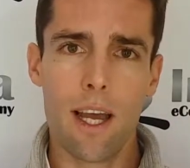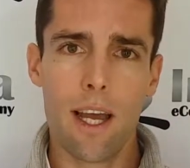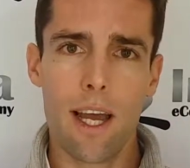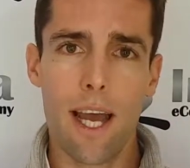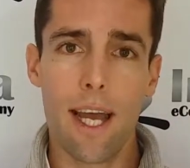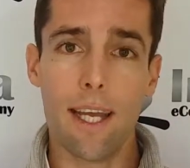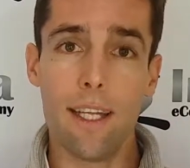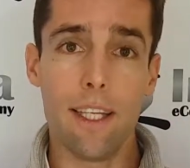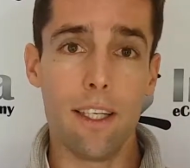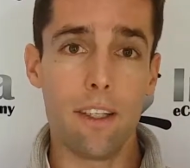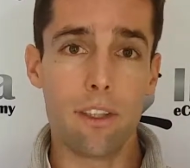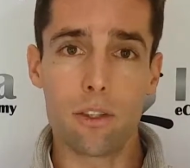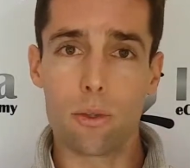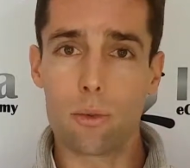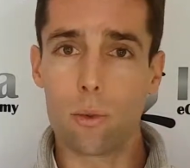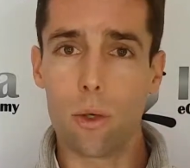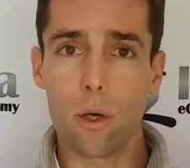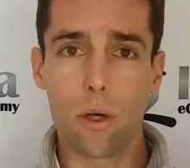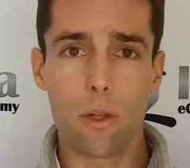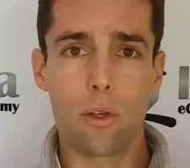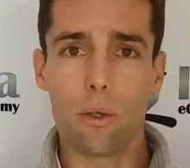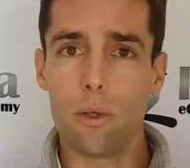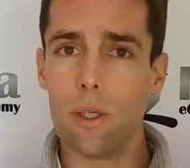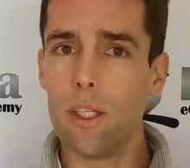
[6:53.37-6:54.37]
And then just
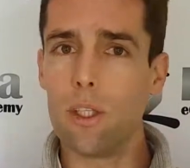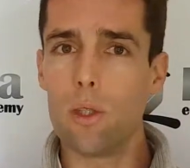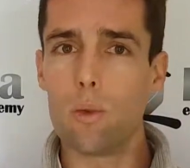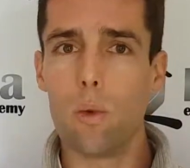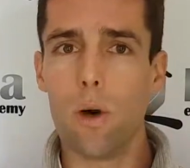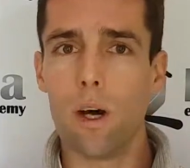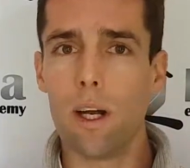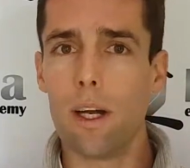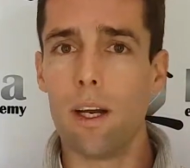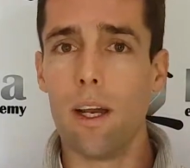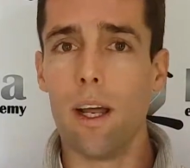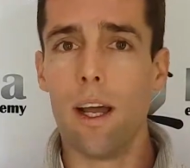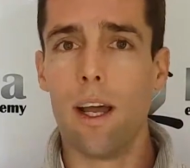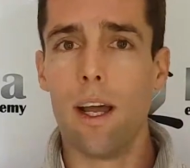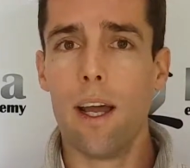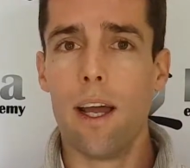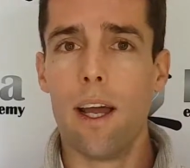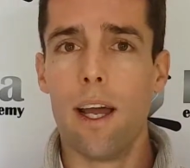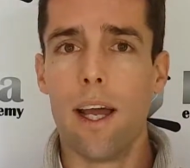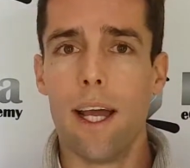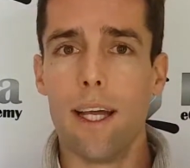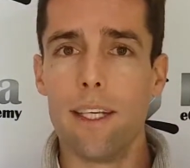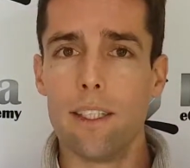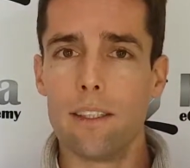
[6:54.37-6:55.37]
work through each one
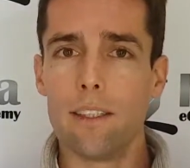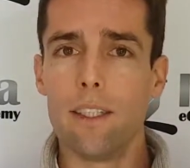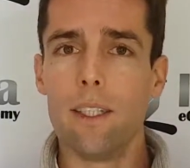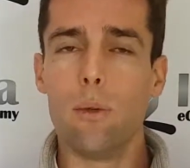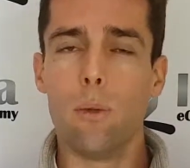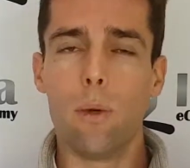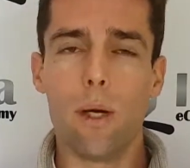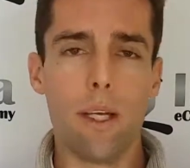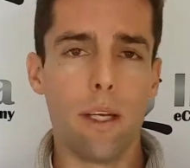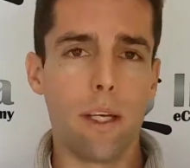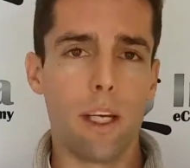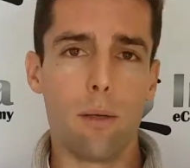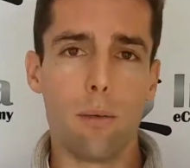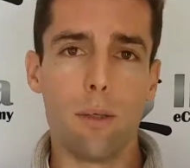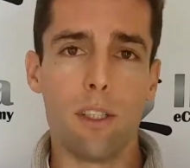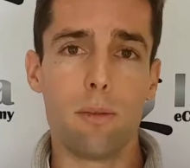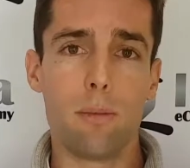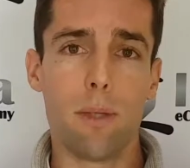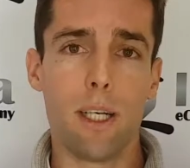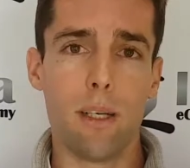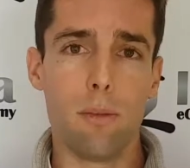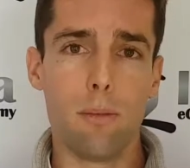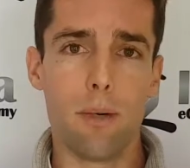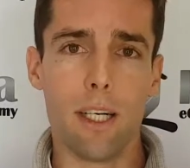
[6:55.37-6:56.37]
and see where you're going to be
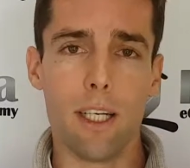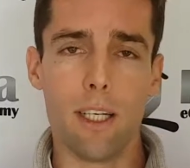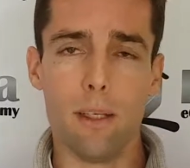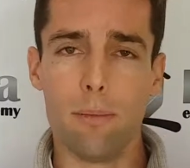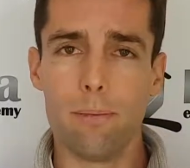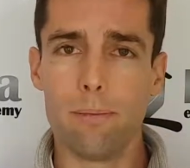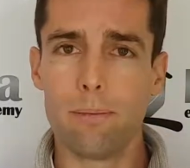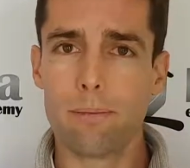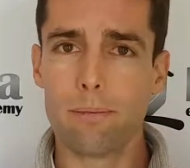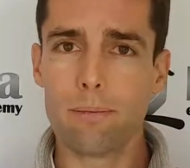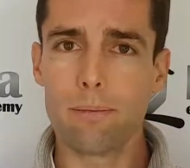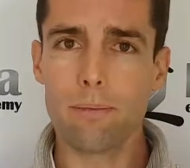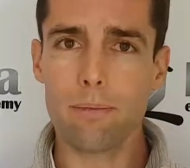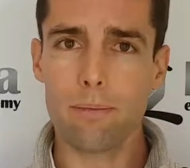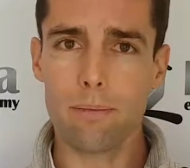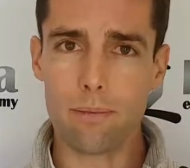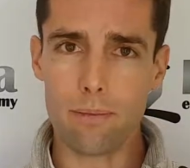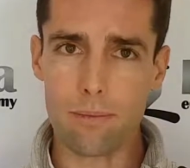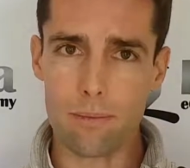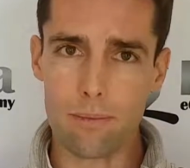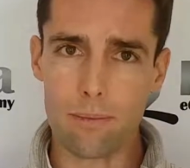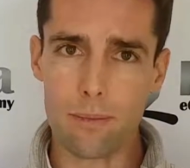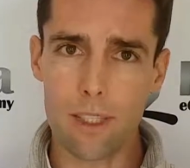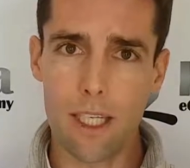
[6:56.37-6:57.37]
spending money.
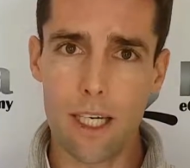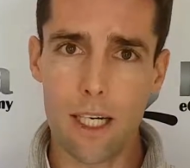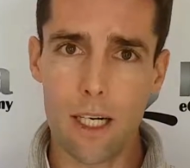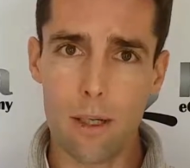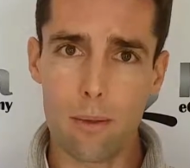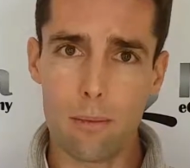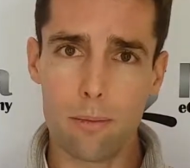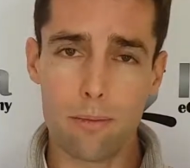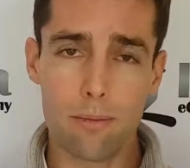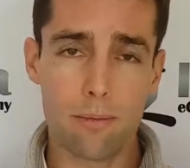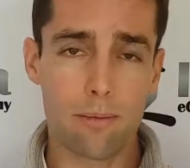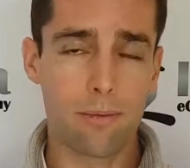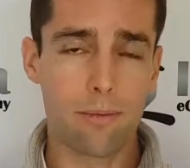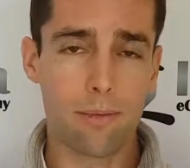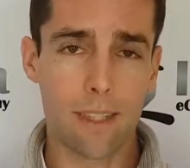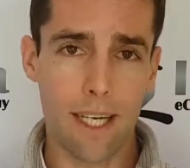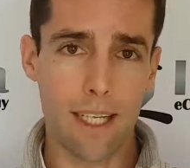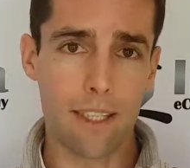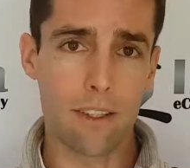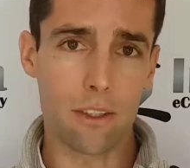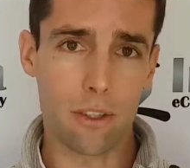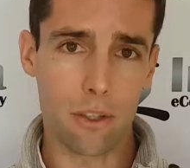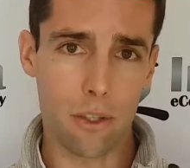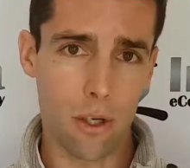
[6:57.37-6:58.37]

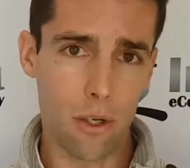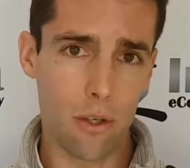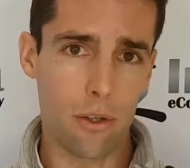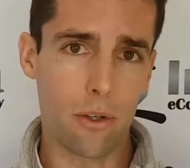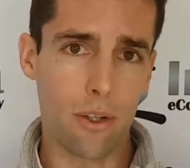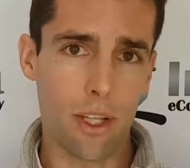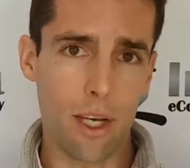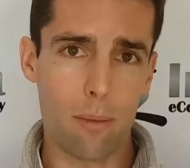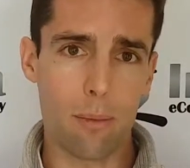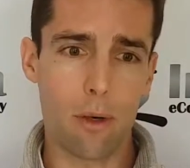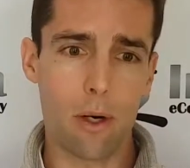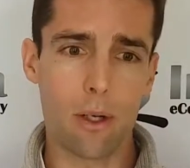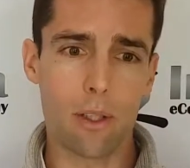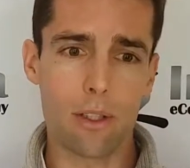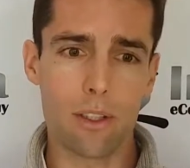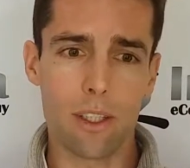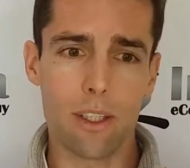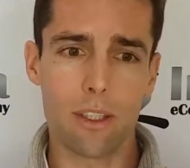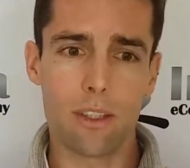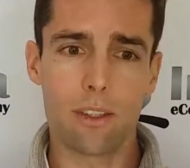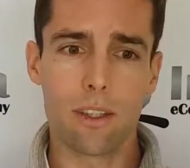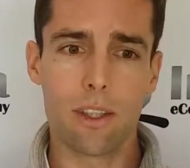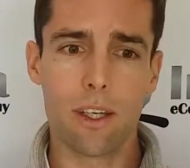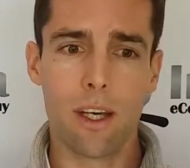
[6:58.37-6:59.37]
And just go through that
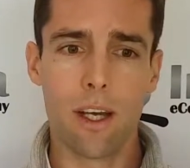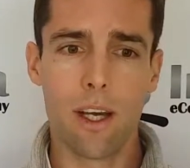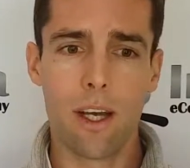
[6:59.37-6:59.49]
process.